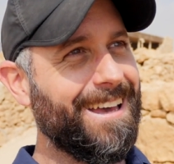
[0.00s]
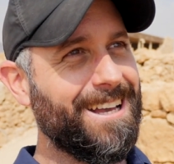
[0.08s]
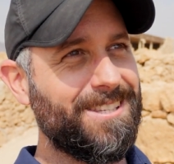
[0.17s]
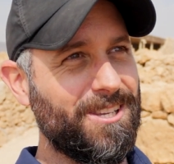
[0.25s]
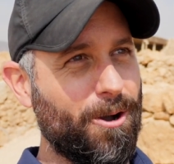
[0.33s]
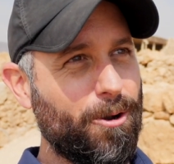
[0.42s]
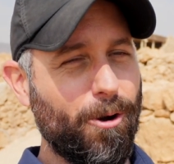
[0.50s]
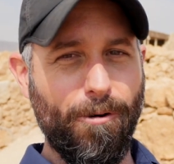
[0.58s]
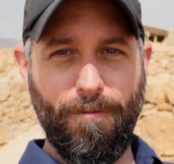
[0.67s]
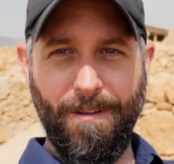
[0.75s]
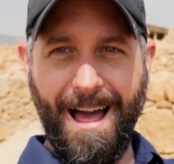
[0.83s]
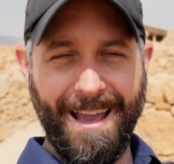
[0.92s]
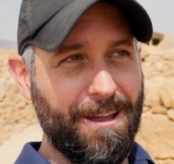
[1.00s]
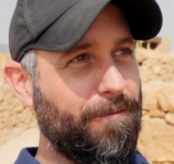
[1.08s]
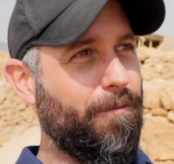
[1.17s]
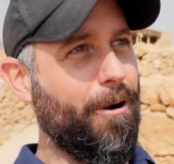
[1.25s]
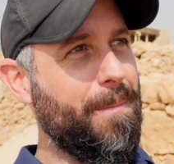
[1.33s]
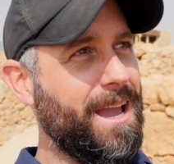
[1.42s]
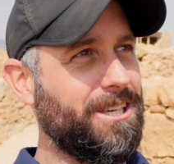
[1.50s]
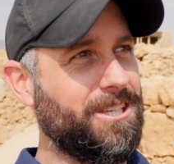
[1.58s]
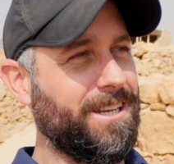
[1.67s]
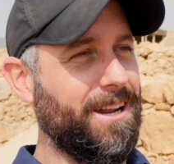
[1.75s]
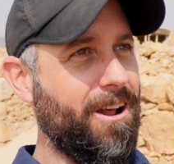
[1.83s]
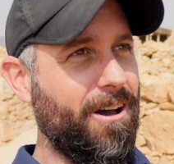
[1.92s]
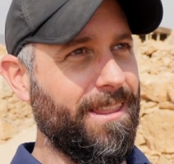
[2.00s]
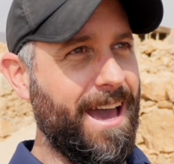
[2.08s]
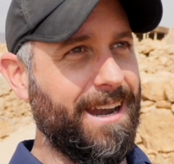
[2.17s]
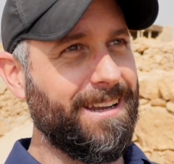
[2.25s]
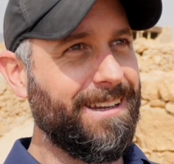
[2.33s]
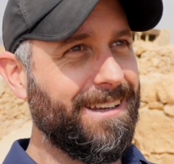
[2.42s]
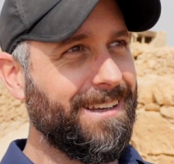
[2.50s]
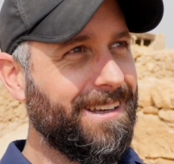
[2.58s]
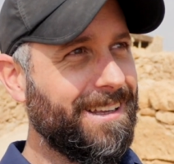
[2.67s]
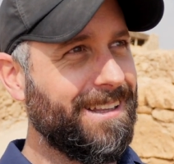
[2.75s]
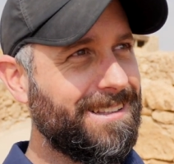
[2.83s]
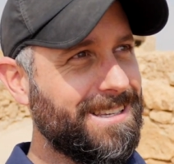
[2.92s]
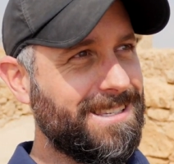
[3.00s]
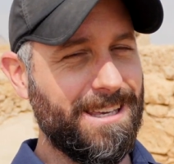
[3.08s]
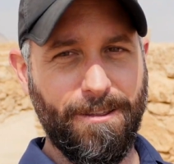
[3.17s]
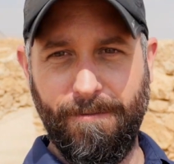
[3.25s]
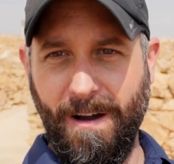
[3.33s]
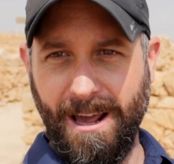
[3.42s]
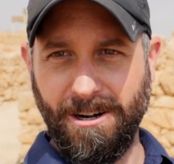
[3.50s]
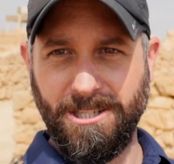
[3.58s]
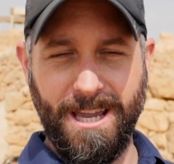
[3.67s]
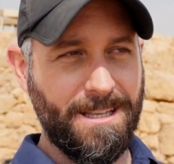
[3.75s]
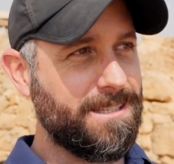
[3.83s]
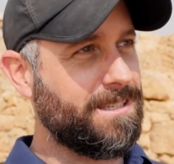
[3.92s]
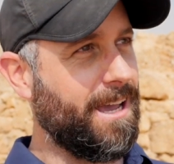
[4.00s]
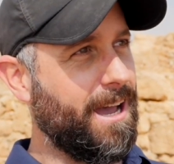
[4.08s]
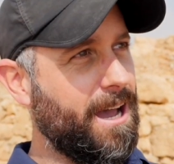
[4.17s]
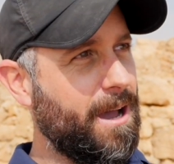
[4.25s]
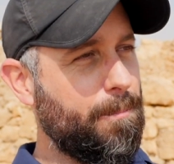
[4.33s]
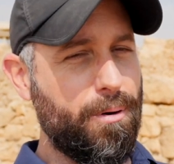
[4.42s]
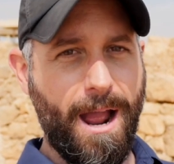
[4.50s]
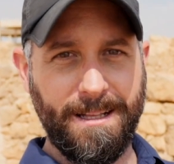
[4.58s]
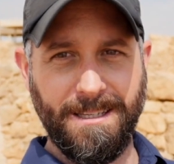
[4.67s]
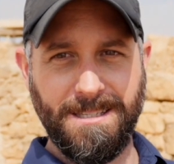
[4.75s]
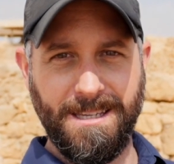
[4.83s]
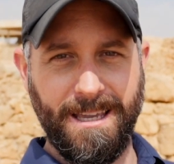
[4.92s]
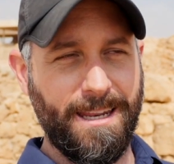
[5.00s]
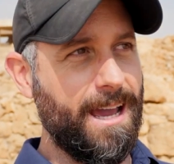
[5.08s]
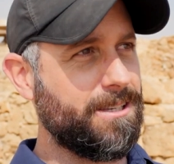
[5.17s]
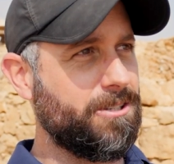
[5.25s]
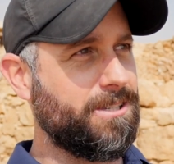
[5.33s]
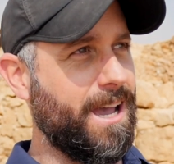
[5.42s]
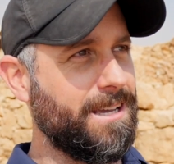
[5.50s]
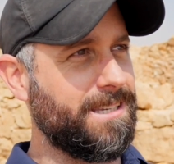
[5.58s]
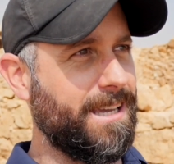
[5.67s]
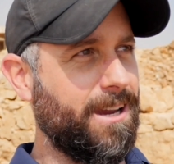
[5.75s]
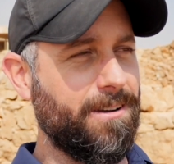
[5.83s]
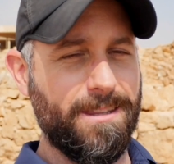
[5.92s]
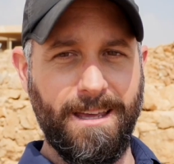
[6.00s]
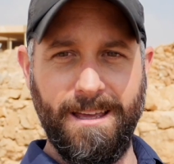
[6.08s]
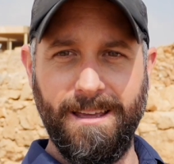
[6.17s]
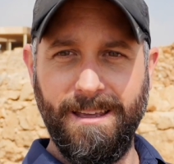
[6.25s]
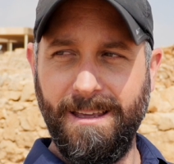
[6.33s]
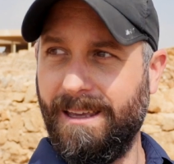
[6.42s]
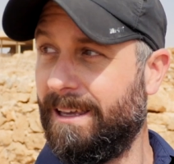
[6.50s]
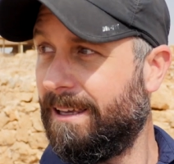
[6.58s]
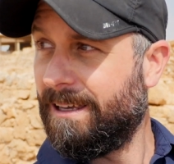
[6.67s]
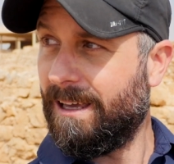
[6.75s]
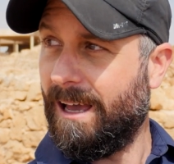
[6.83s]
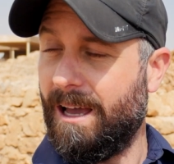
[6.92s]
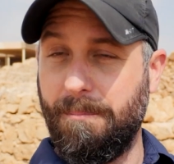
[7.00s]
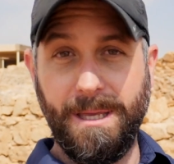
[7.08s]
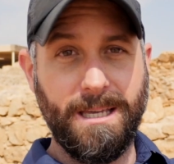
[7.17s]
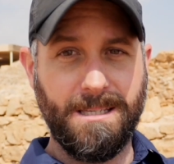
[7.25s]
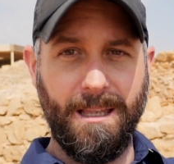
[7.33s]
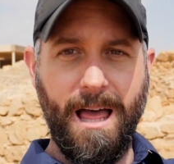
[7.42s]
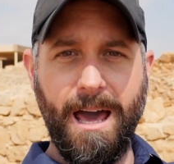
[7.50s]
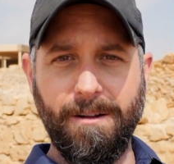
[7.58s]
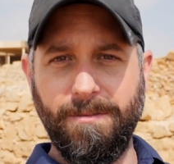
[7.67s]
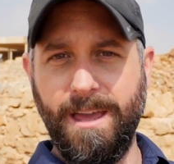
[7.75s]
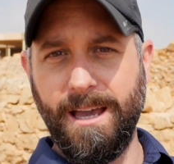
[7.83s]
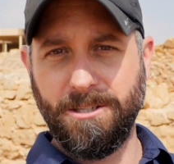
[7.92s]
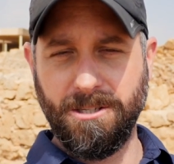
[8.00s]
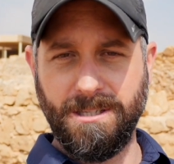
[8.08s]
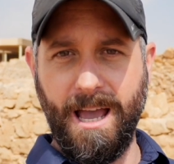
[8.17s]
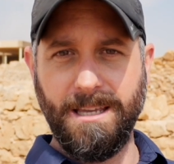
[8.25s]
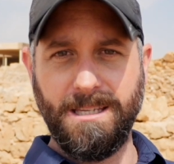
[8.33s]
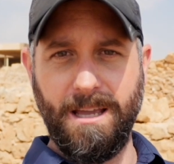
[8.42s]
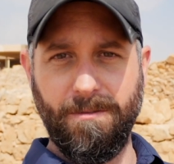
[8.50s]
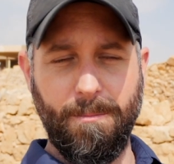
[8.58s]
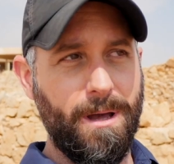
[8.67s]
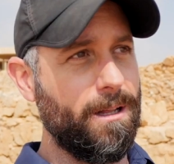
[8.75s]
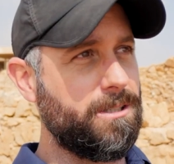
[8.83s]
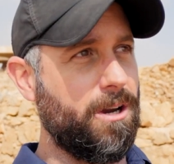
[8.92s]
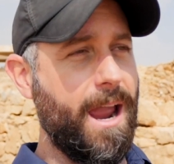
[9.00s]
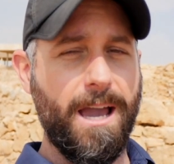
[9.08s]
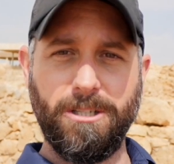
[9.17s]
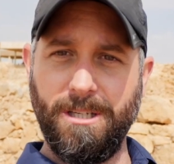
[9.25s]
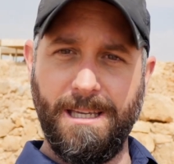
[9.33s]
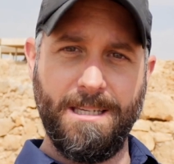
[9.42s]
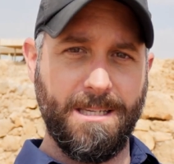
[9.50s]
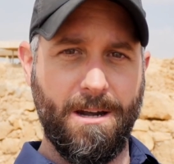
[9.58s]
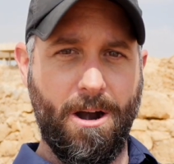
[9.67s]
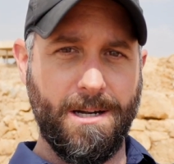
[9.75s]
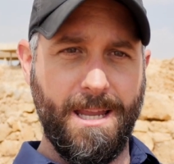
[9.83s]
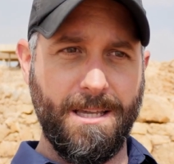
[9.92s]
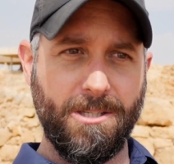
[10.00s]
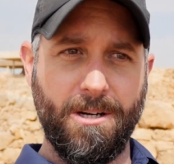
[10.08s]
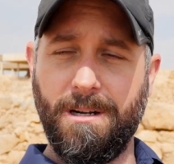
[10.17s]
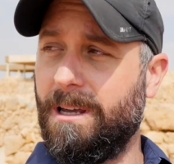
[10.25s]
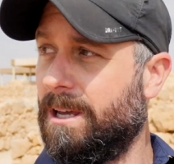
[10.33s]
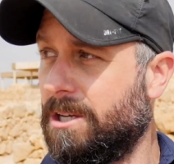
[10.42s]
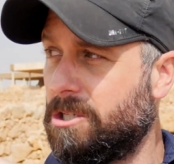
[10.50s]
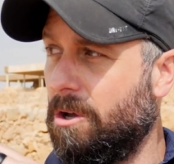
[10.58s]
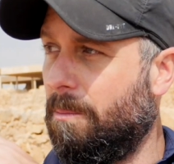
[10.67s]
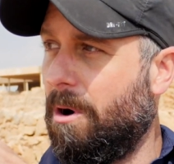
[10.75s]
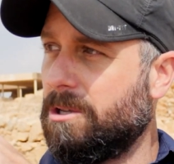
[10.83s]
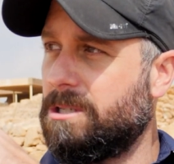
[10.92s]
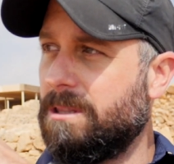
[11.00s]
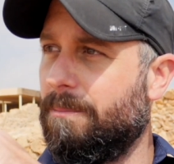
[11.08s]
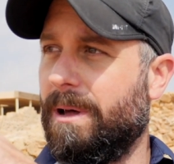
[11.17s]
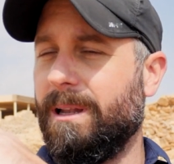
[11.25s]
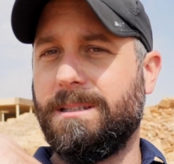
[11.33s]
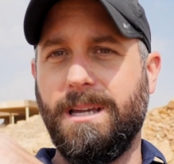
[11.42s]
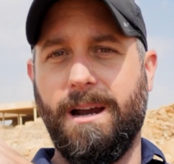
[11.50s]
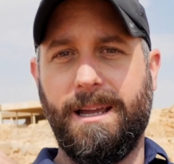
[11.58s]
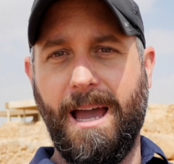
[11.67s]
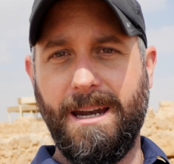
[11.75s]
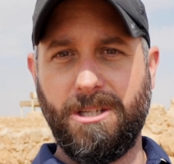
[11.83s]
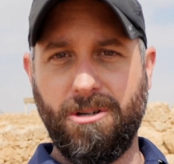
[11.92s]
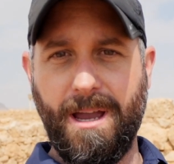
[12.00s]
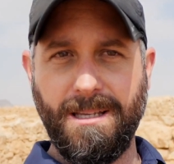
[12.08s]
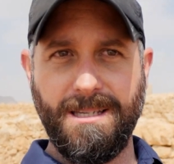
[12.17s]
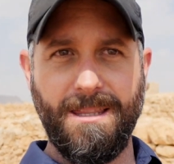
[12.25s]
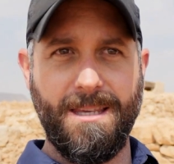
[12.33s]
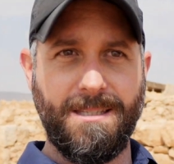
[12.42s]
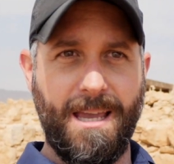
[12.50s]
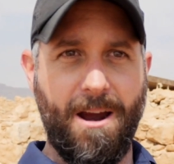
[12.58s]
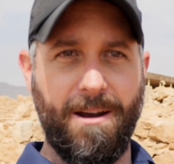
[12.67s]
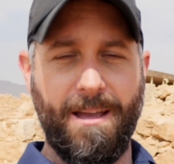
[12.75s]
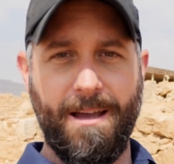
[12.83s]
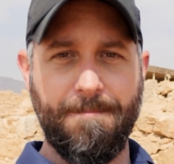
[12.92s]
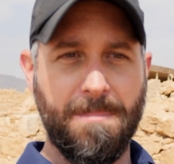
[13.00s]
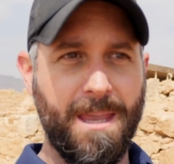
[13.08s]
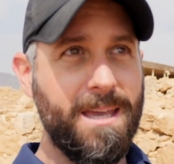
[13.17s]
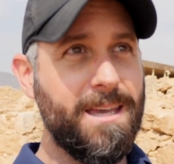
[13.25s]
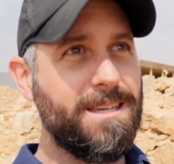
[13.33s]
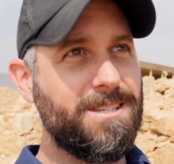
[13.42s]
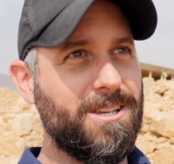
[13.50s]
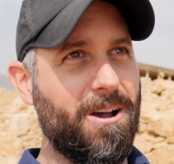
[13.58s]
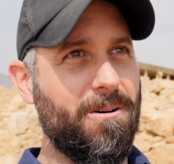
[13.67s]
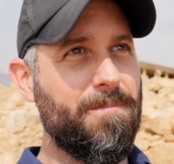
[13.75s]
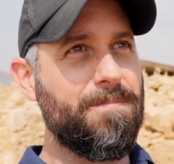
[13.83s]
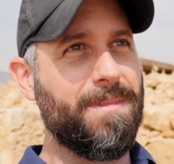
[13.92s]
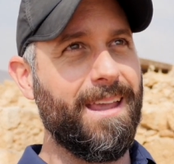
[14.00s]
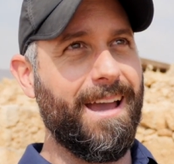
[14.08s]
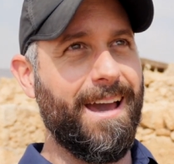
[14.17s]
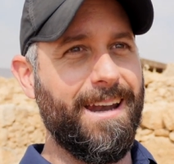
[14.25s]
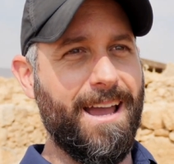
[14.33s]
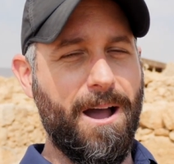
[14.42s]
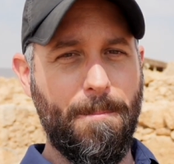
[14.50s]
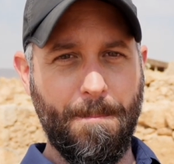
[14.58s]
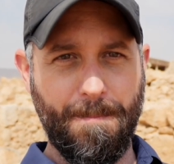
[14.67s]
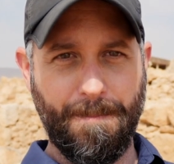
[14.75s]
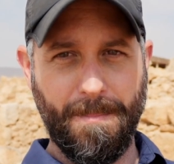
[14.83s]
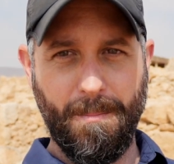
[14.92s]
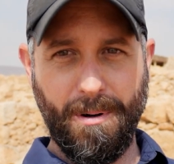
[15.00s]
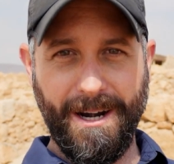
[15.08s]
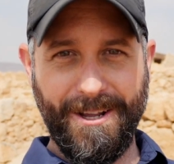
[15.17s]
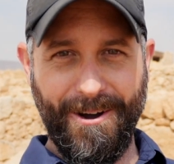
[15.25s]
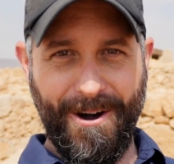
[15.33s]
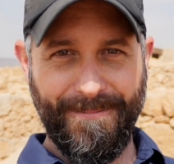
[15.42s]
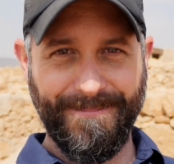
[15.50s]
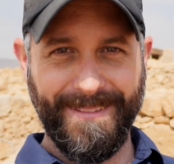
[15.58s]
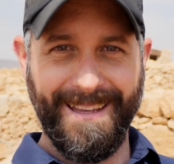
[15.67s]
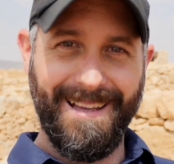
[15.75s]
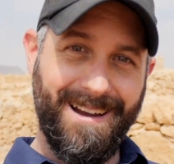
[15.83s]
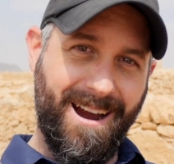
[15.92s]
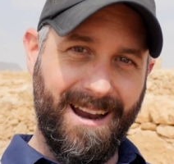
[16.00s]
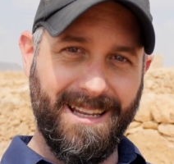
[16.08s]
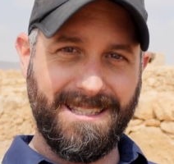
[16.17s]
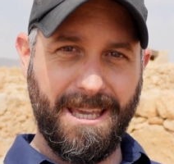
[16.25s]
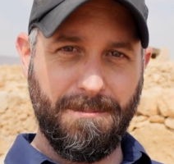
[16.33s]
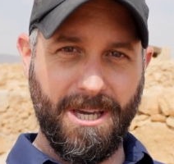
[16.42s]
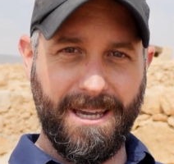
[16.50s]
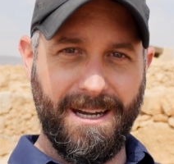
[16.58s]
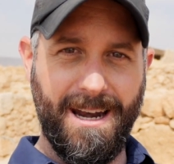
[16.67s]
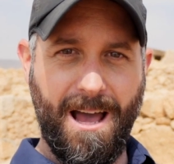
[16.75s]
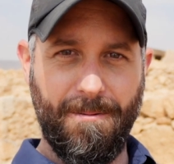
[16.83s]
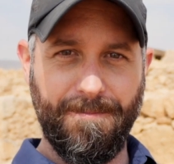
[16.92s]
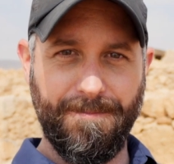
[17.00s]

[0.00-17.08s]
it's so cool flying in formation and all that, to see the fighter jets practicing and exercising here in the because a lot of the exercising of the military actually is in our desert, so most of the military kind of trains in this area. So anyhow, pretty cool. All right, let's keep checking it out.